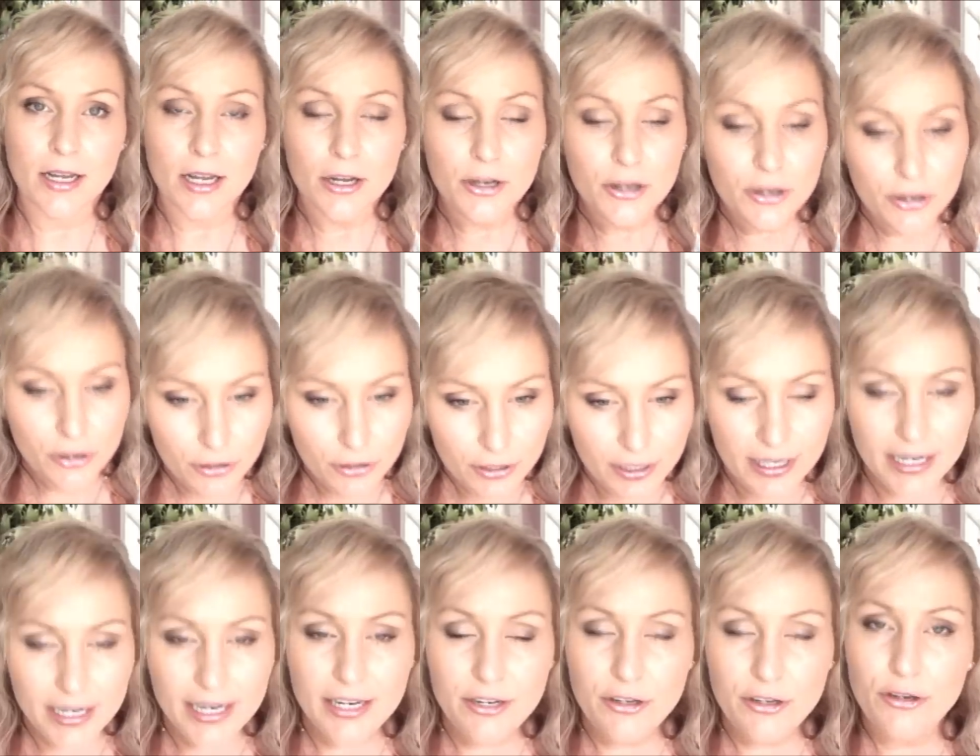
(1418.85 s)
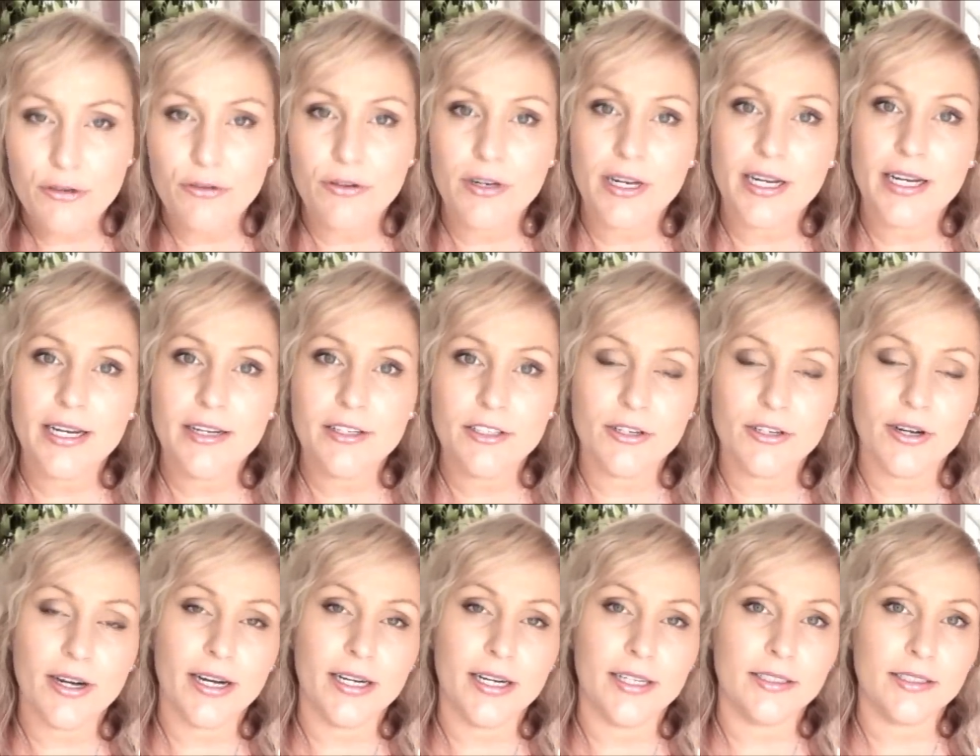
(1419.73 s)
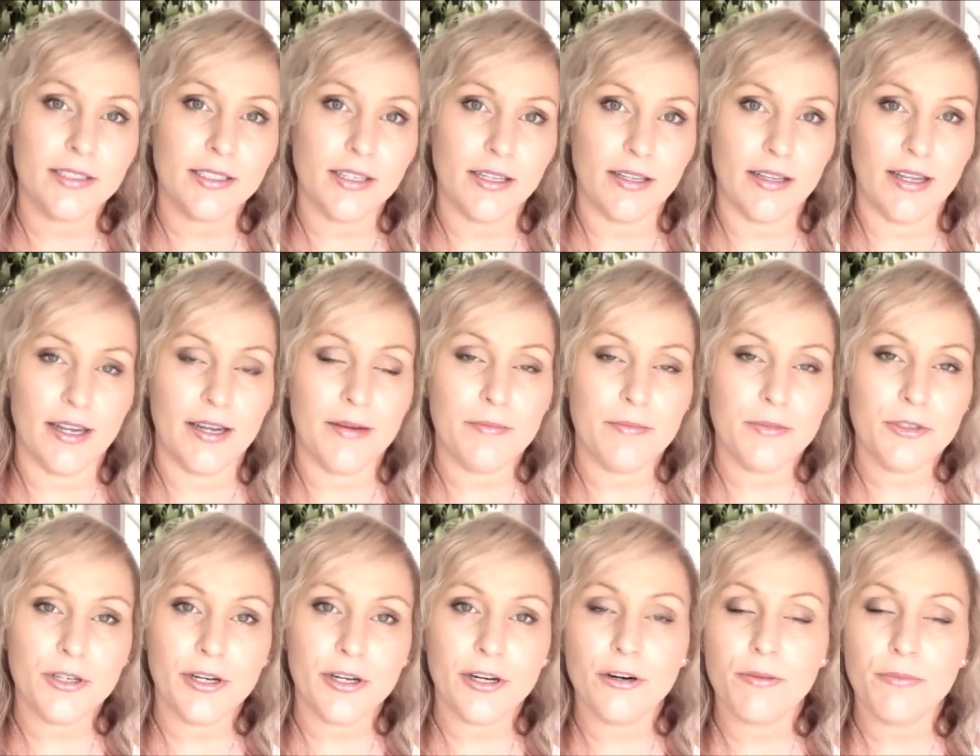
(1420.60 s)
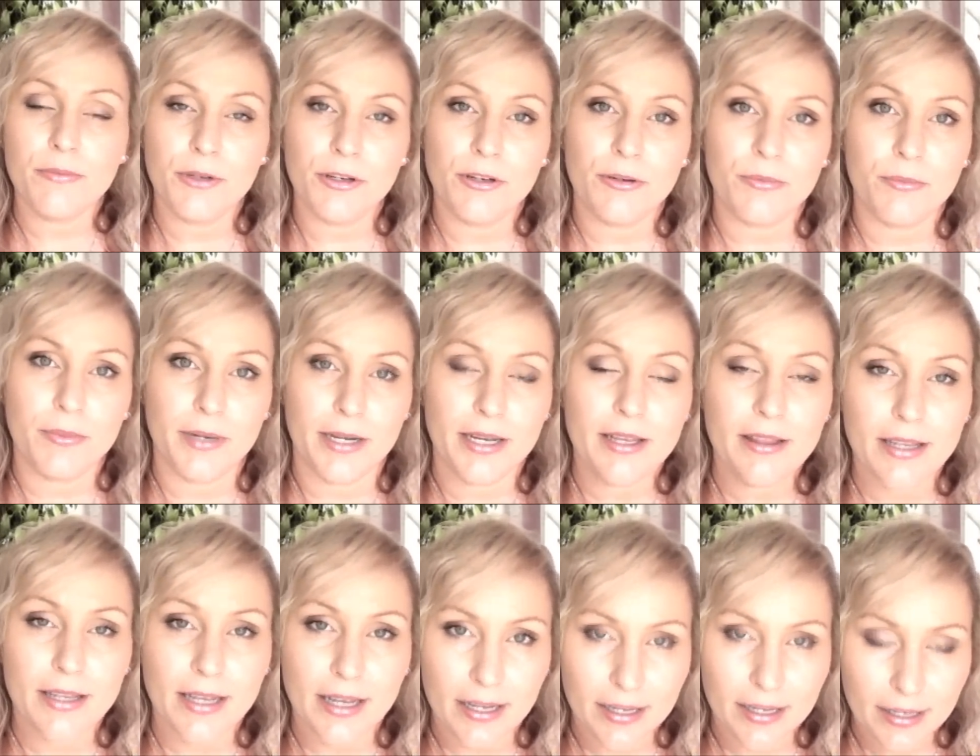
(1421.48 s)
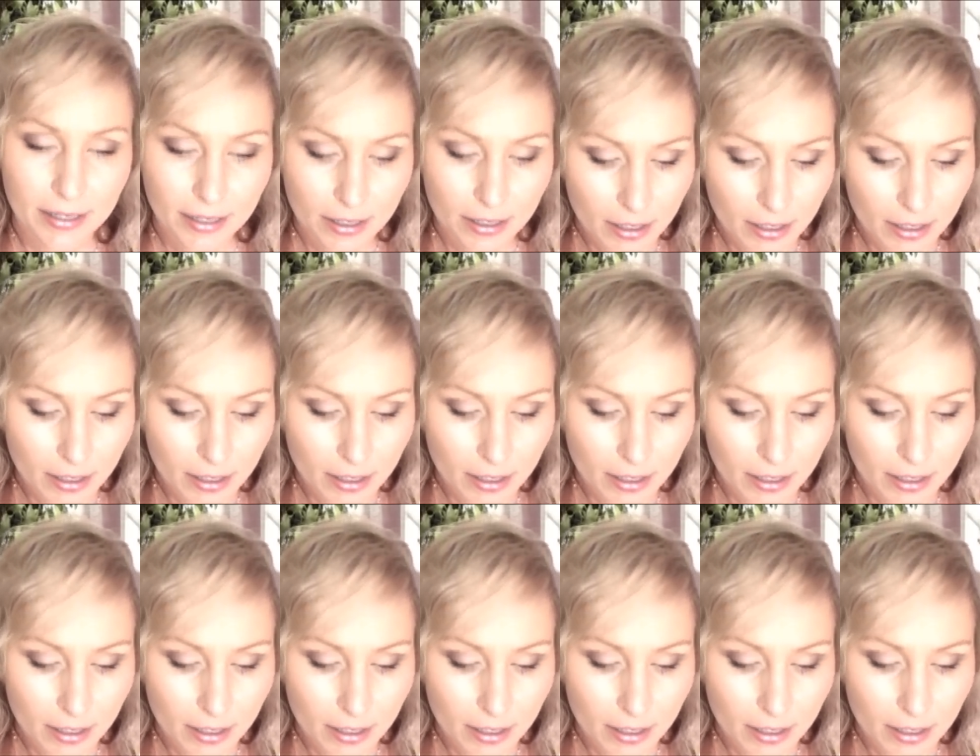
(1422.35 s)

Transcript: you know, need, you need to ask him to help you to be there.